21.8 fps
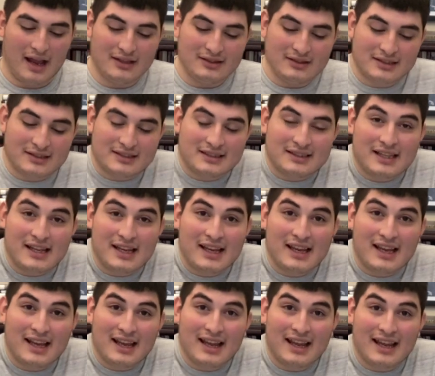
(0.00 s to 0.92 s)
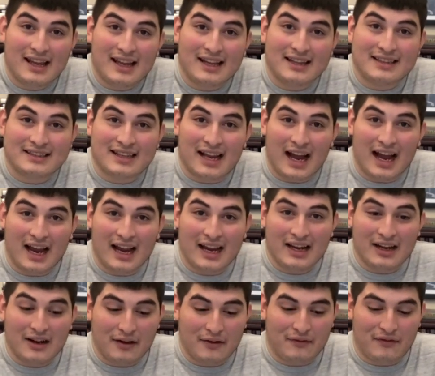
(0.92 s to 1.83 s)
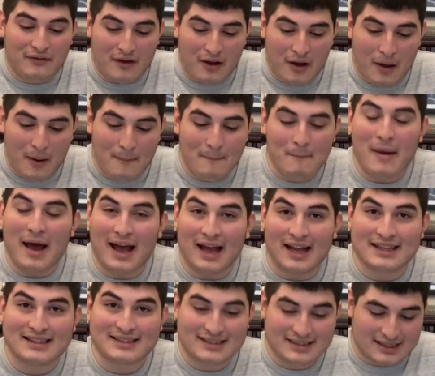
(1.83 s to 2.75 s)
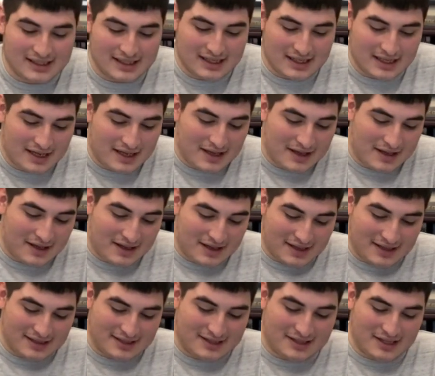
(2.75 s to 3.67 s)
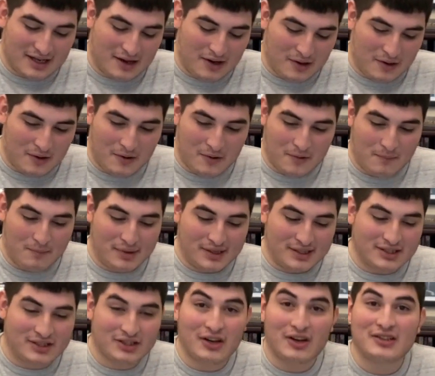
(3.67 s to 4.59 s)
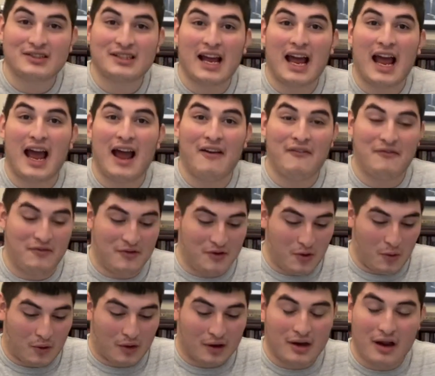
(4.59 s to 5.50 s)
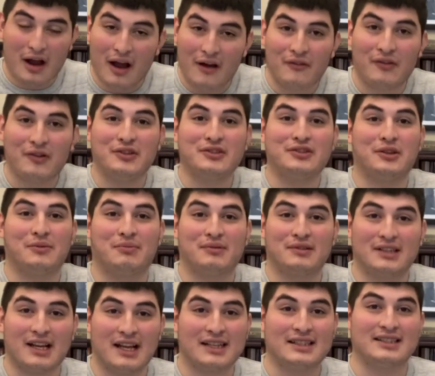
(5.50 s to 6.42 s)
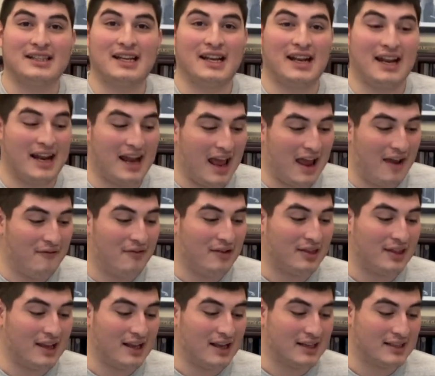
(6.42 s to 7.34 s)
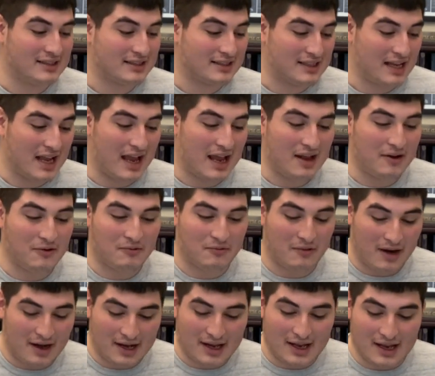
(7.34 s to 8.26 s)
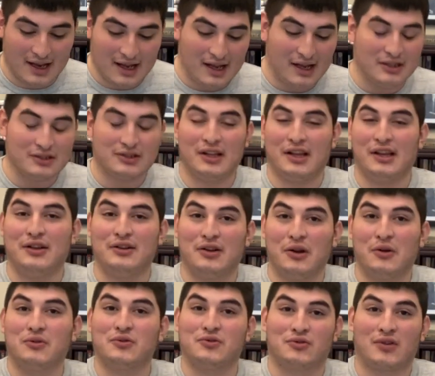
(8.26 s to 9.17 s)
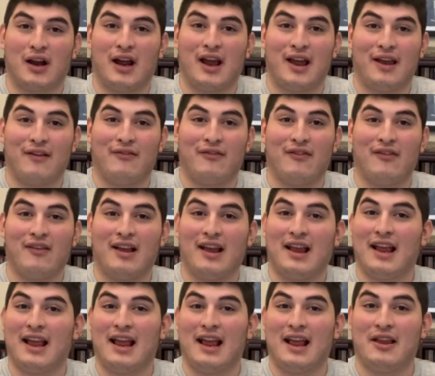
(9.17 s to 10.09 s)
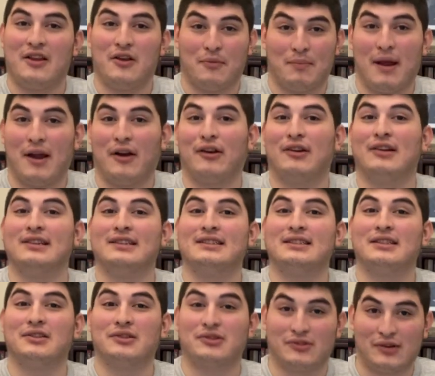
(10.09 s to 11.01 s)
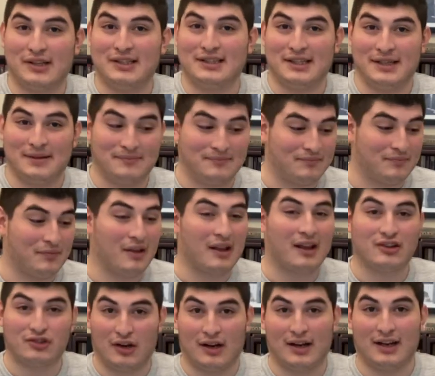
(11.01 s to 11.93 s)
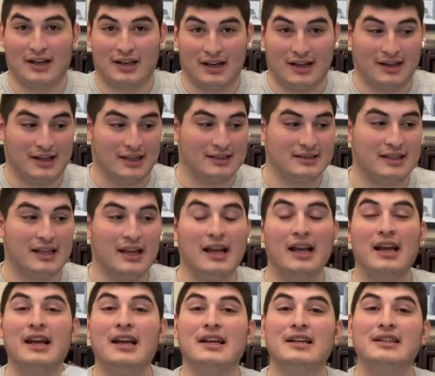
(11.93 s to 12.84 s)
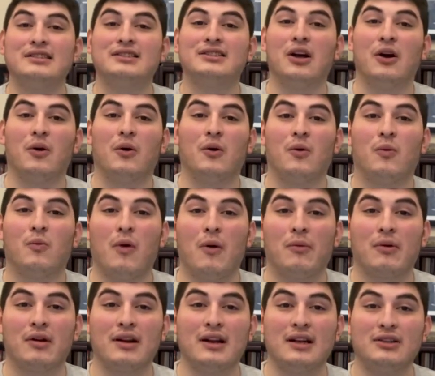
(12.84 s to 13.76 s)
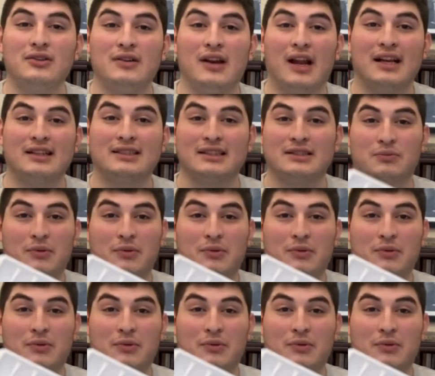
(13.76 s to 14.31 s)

you can see, it's kind of a mess. So be sure to have your covers, your protection, and everything set and ready so you don't drive your parents crazy trying to clean this. So what we're gonna do next is we're